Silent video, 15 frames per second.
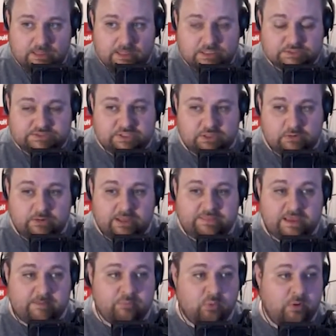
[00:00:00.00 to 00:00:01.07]
So at
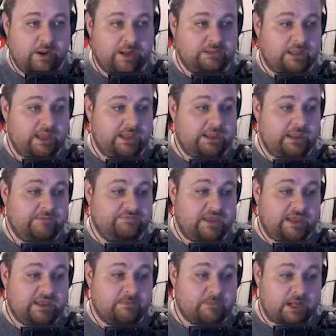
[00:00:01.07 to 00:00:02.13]
that point, like, if they
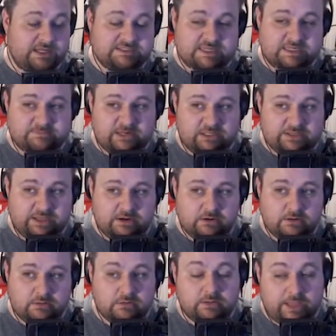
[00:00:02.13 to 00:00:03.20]
can monetize Metal Gear,
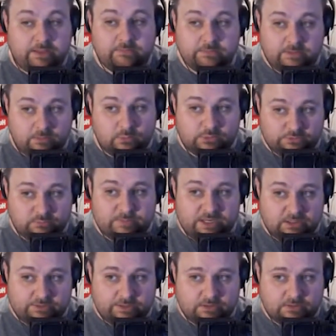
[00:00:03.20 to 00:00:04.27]
okay, they will do
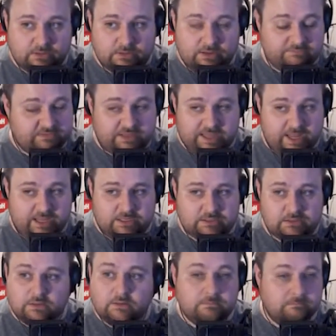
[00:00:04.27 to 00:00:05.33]
Metal Gear. If they can't,
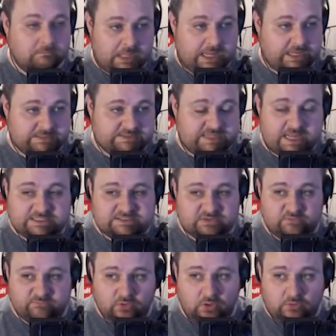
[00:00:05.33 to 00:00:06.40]
it stays in the
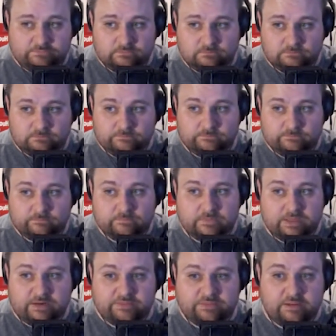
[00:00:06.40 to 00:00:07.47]
vault,
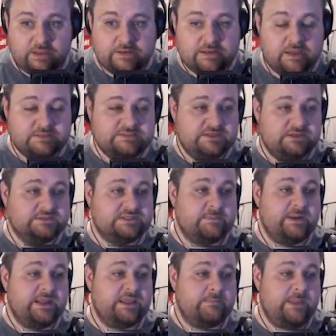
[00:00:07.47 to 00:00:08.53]
kind of thing, and until
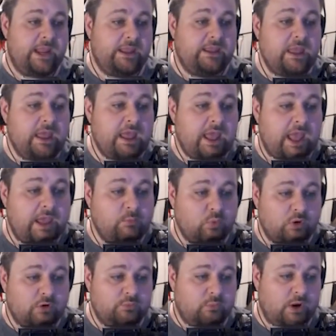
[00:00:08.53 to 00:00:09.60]
somebody can make a
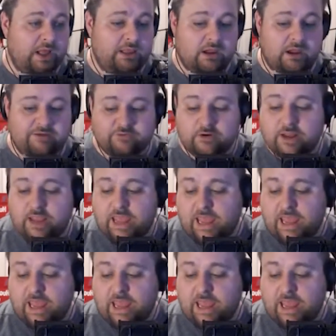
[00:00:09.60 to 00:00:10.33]
worthwhile offer.